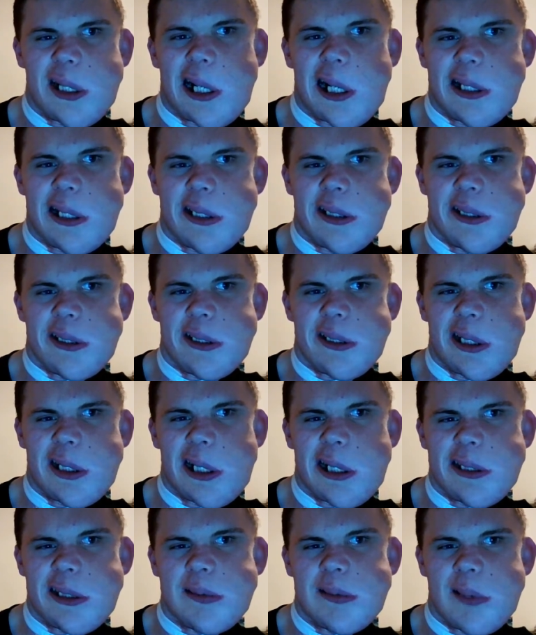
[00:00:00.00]
I
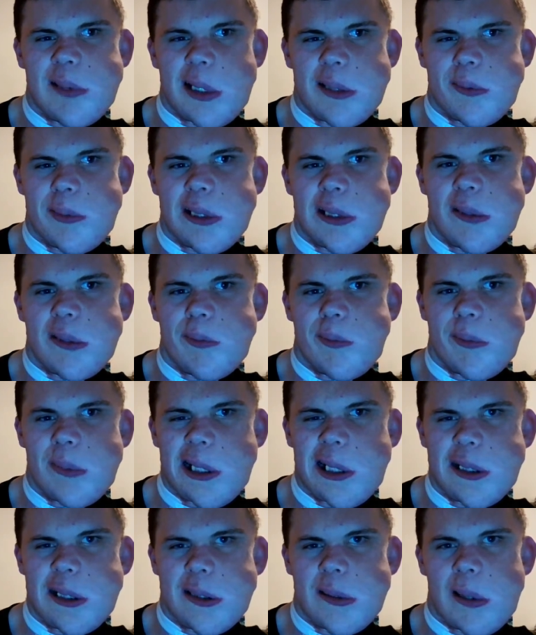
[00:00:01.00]
just think they're a
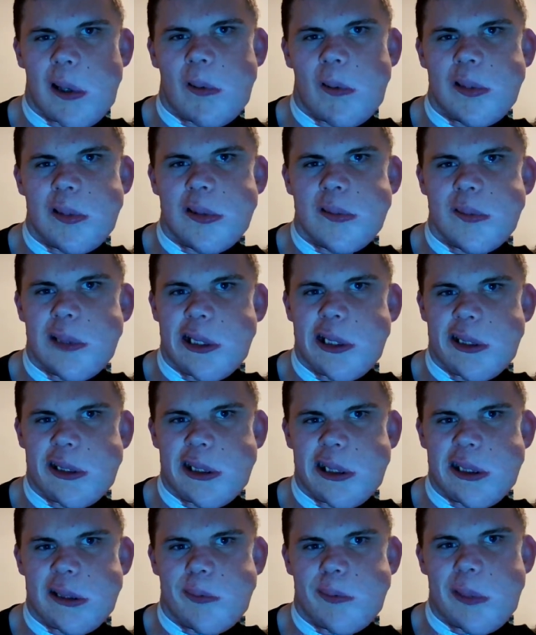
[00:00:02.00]
bit
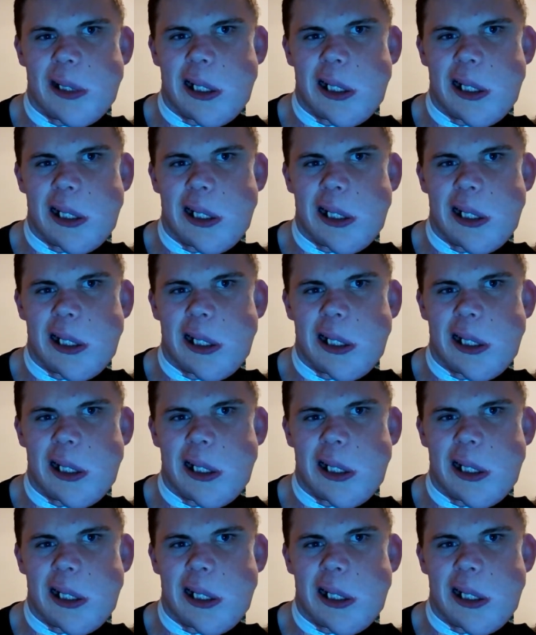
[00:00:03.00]
overrated.